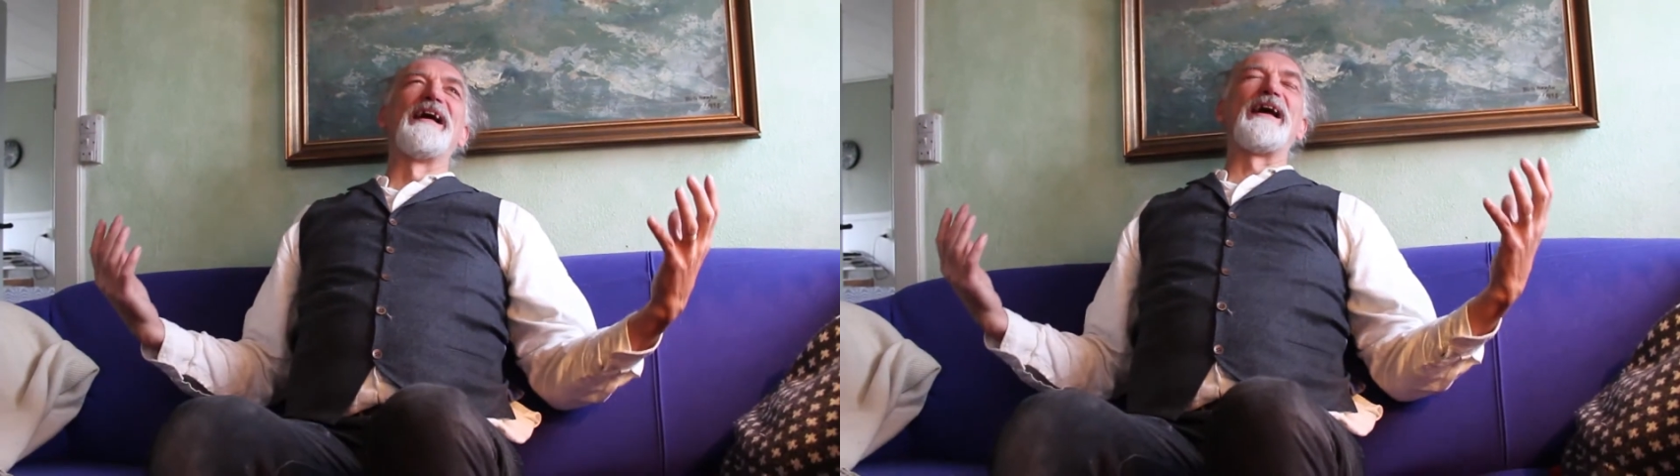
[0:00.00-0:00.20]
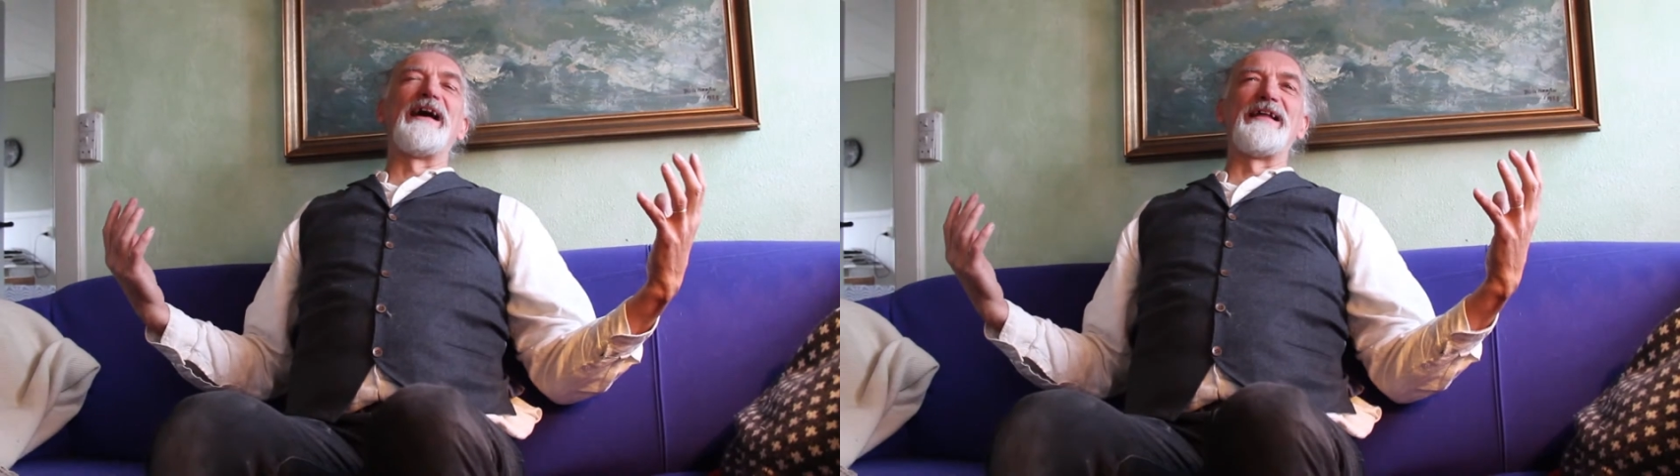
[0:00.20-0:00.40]

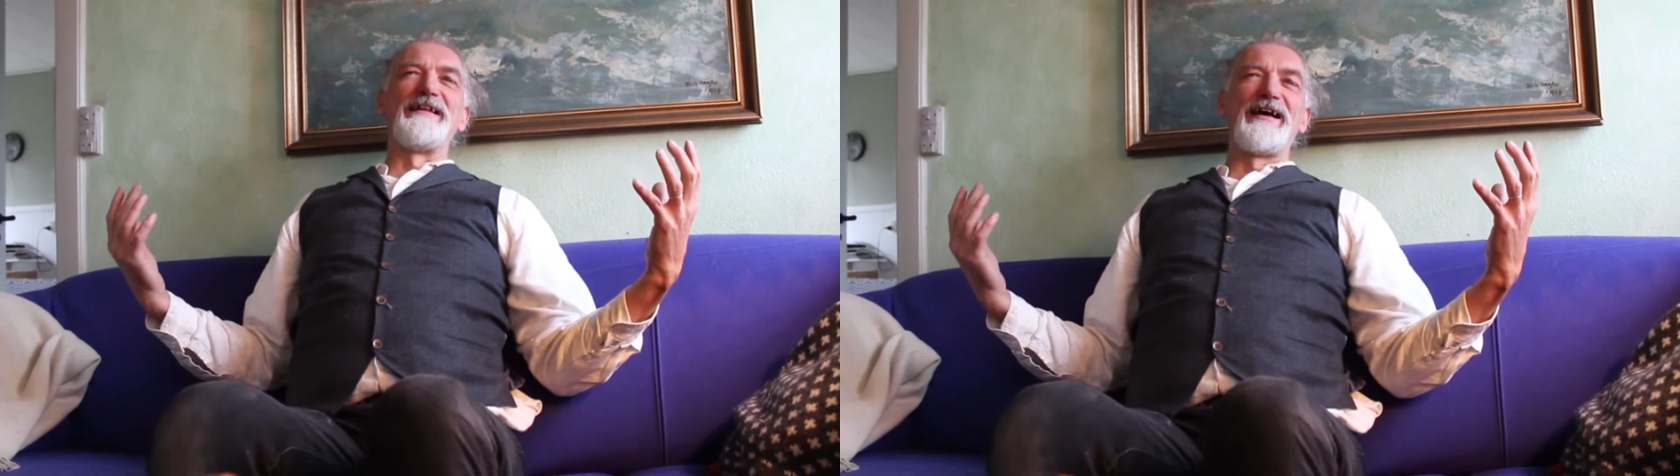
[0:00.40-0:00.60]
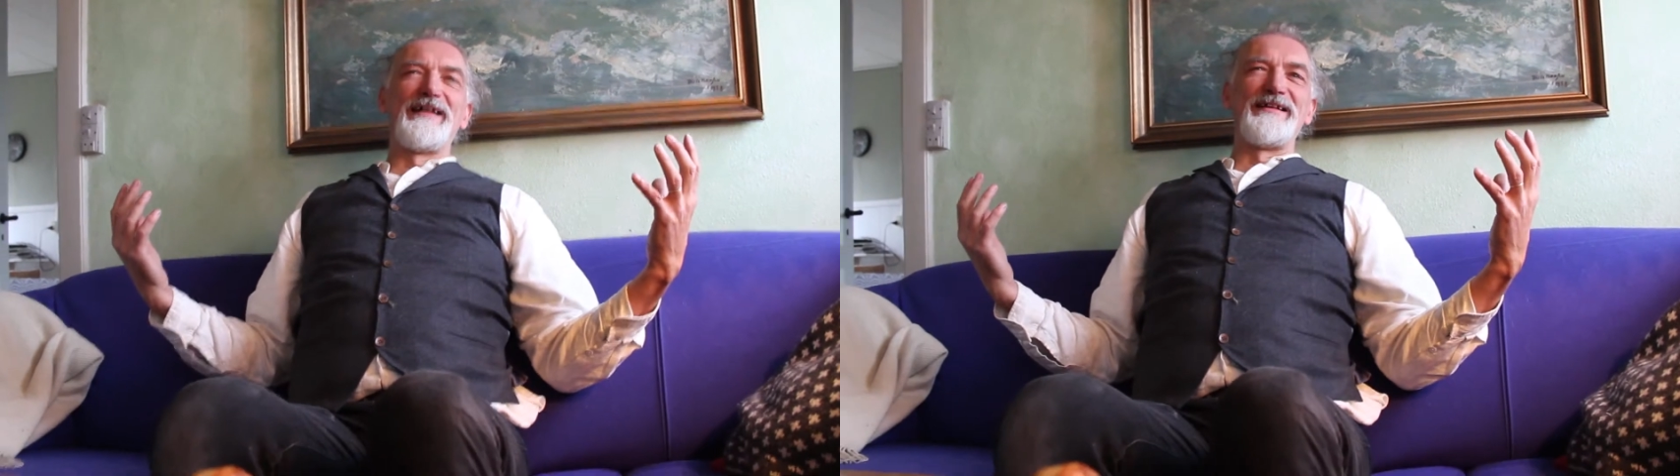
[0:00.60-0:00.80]

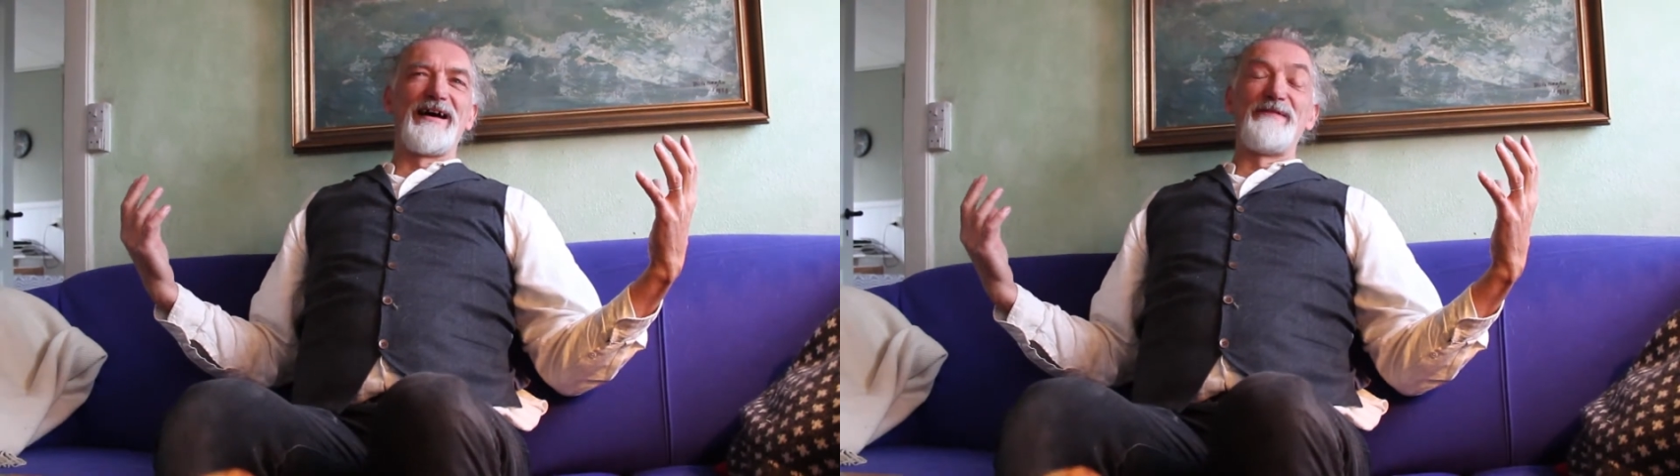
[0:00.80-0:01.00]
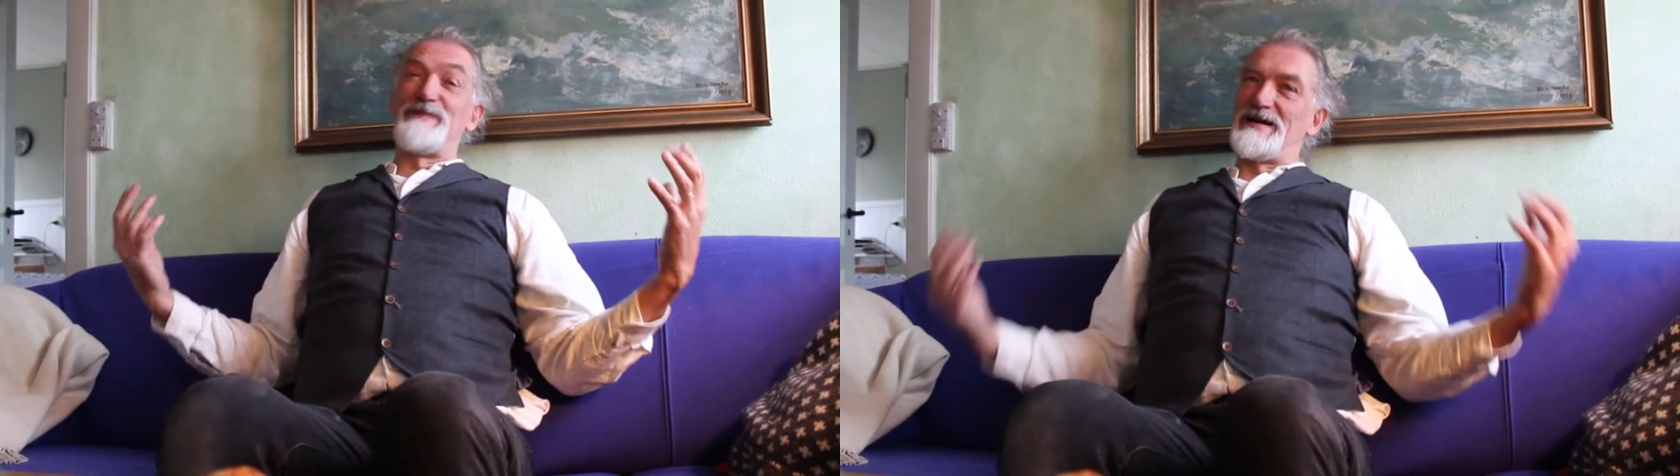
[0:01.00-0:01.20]
And
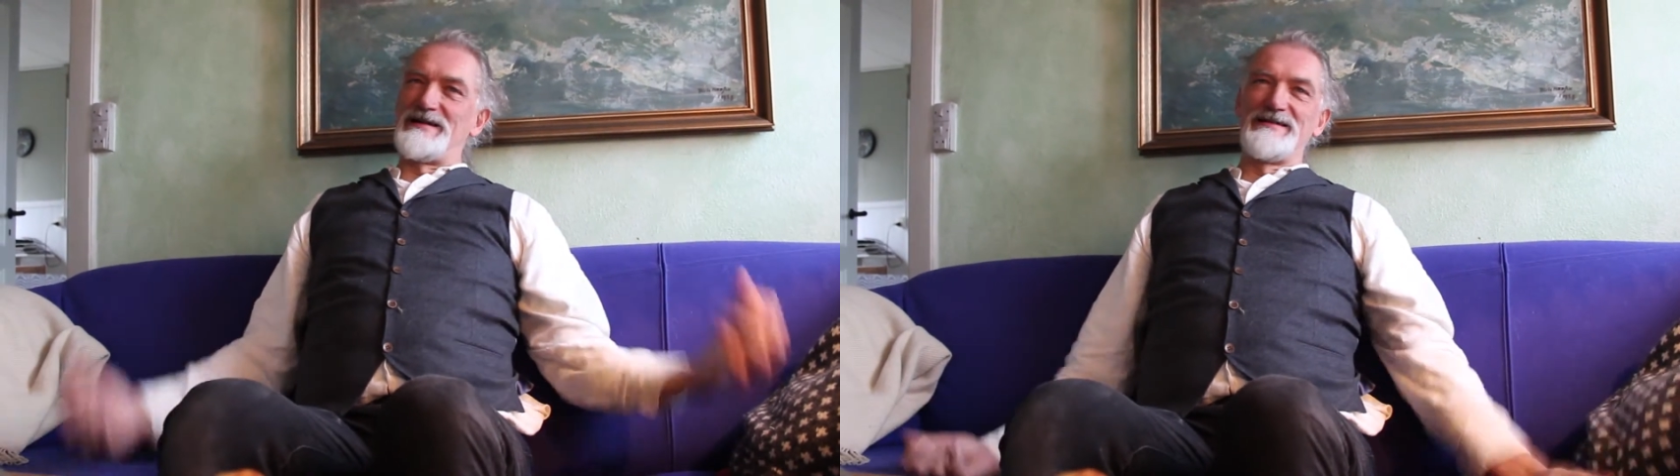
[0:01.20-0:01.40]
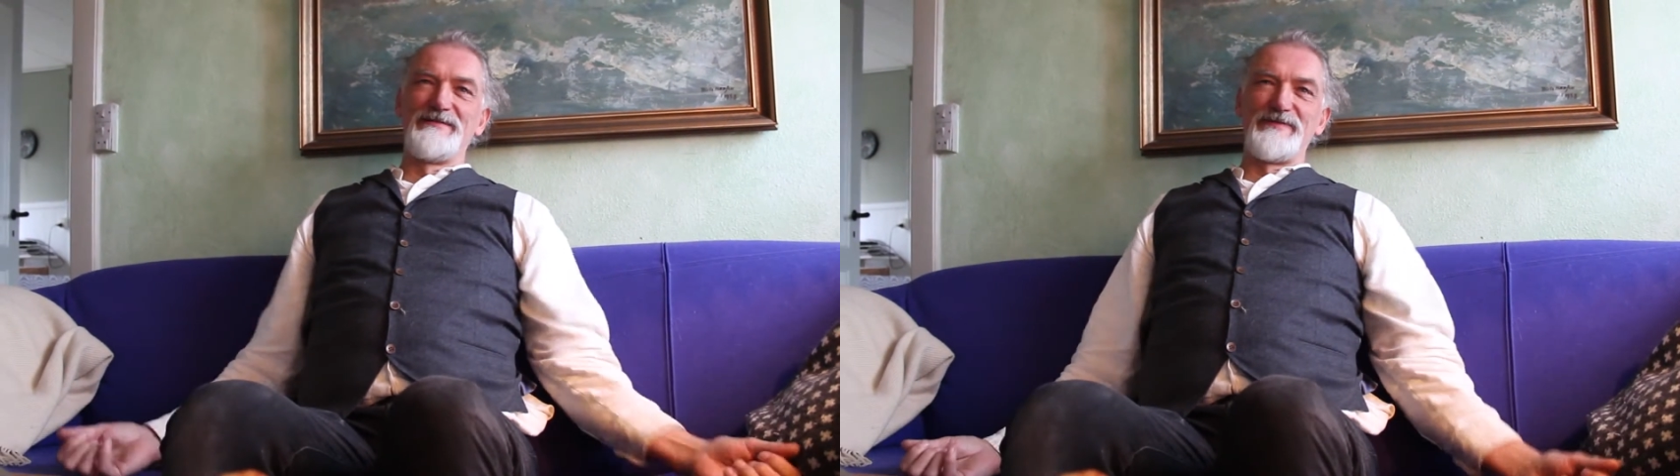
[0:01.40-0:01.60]
I
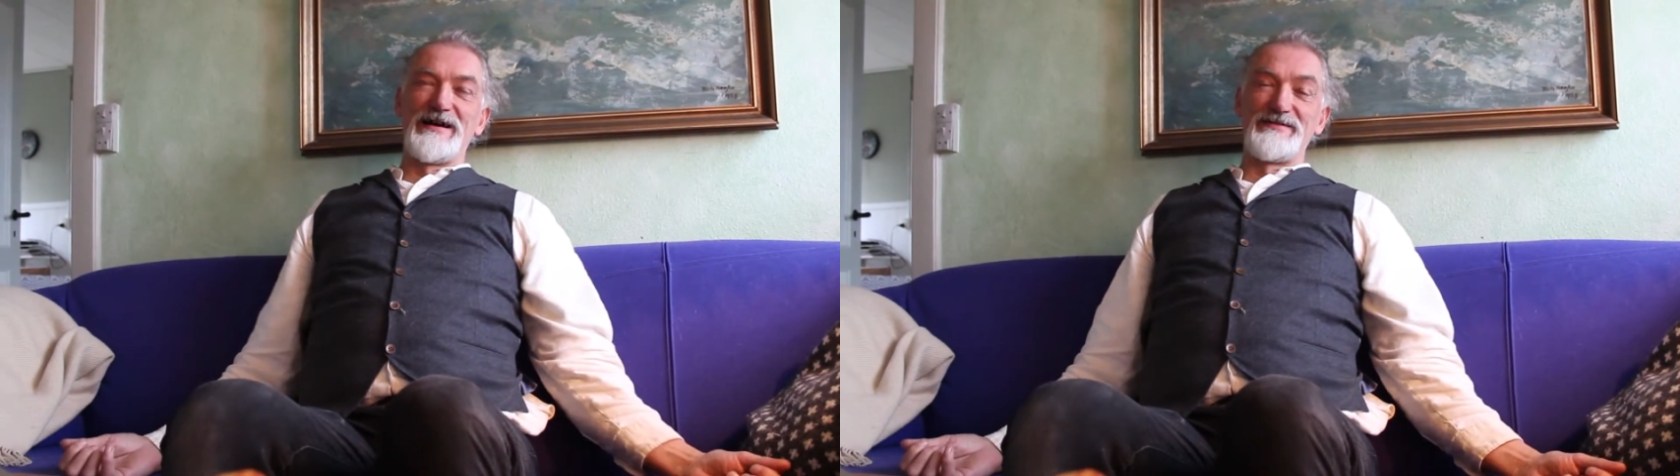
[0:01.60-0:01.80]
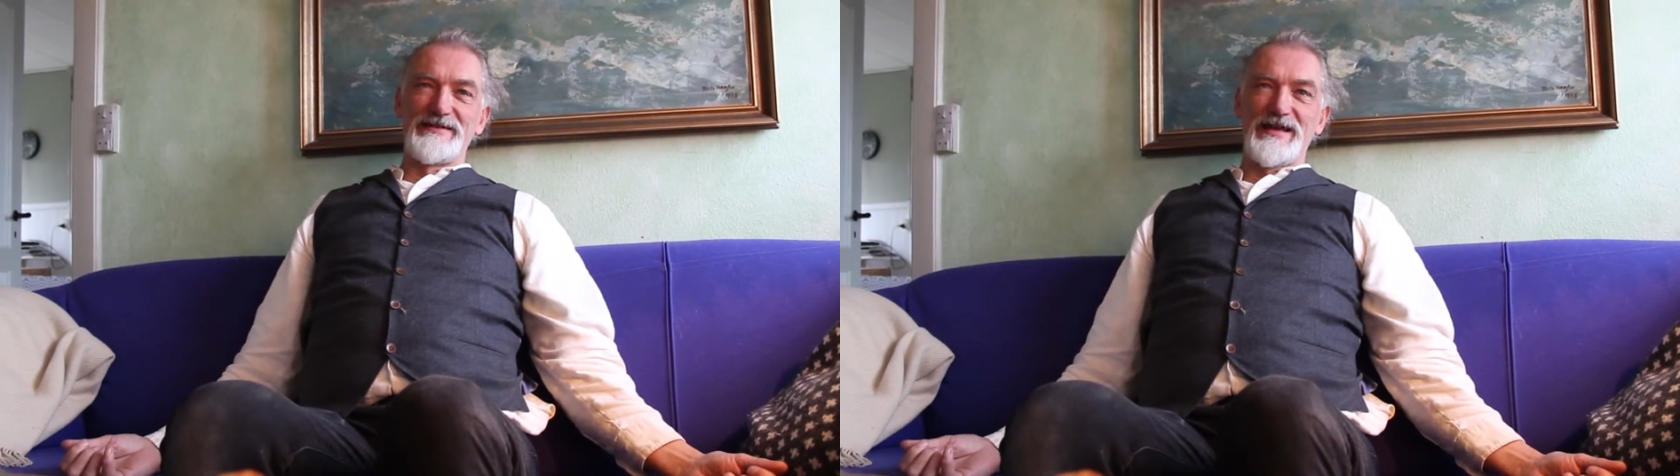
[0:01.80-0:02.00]

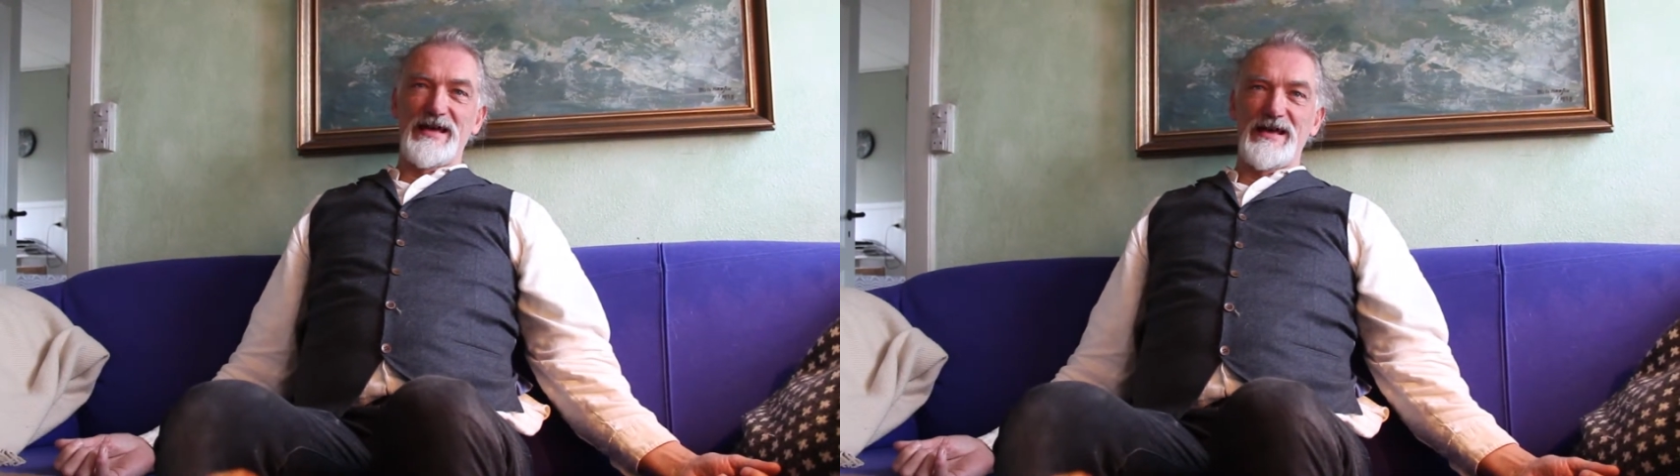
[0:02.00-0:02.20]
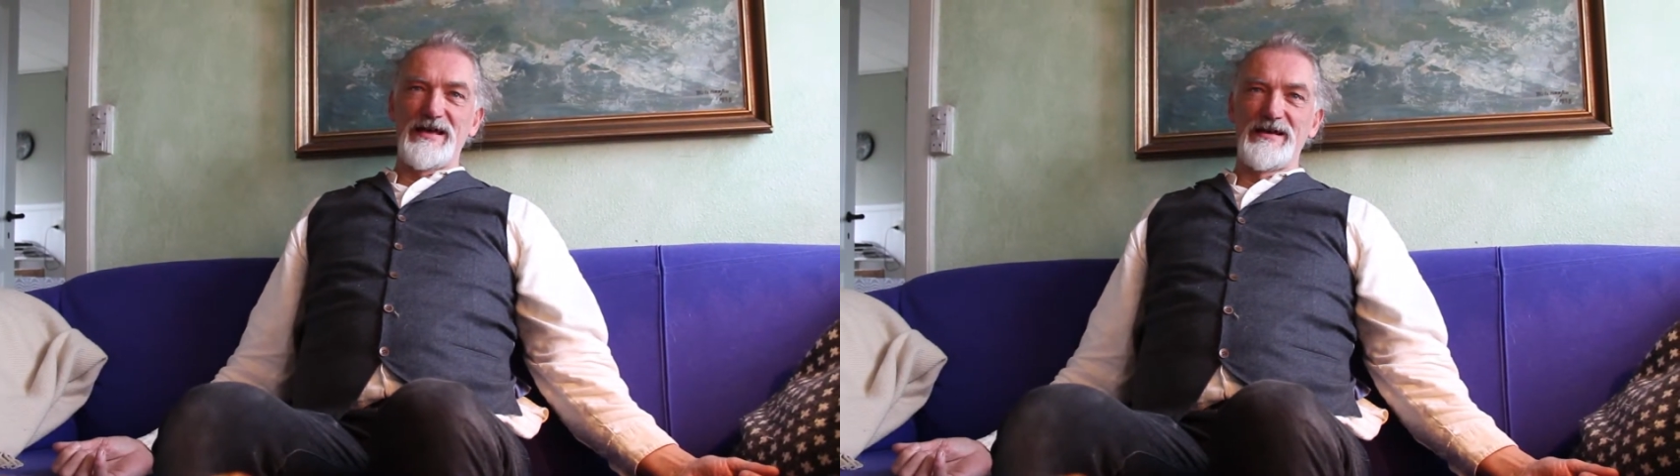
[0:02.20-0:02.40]
found
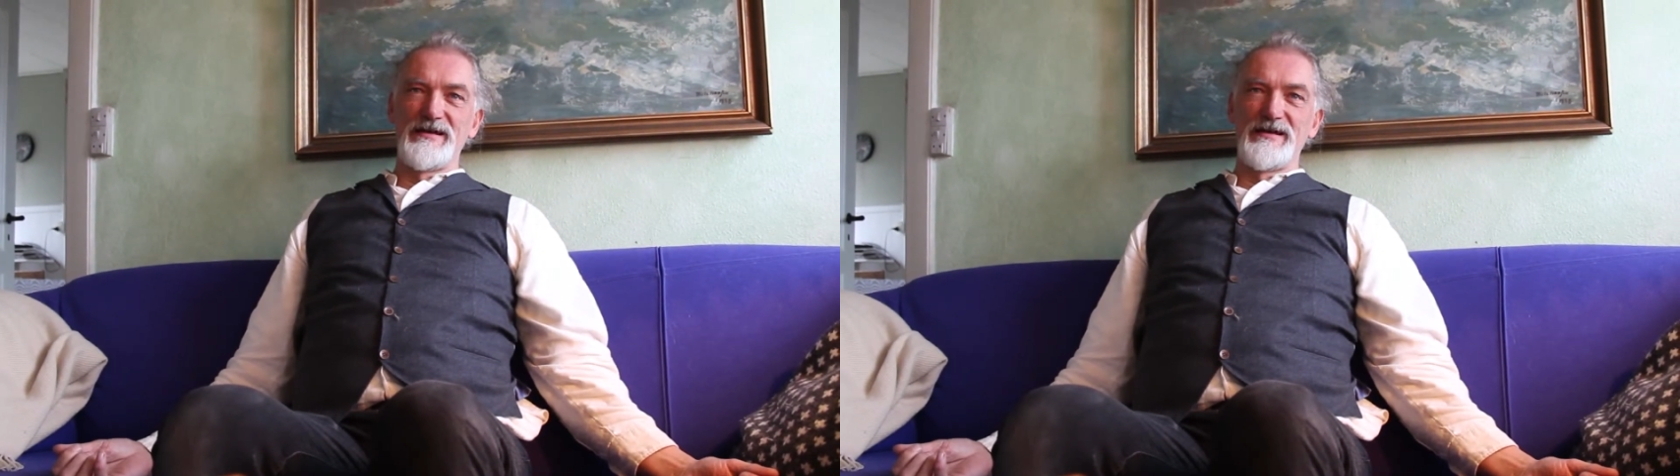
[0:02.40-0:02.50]
a